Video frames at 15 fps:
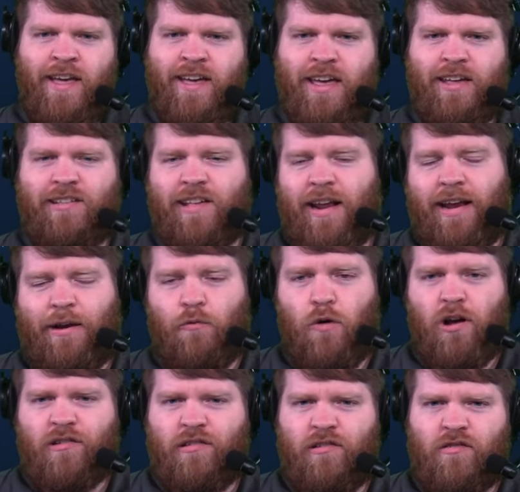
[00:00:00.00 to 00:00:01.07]
he said he
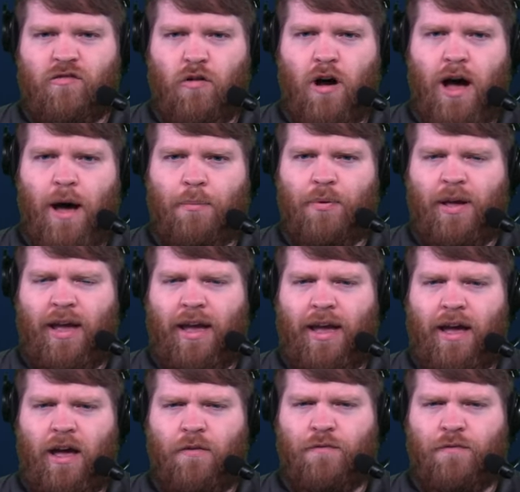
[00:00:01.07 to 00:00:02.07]
rushed his drop a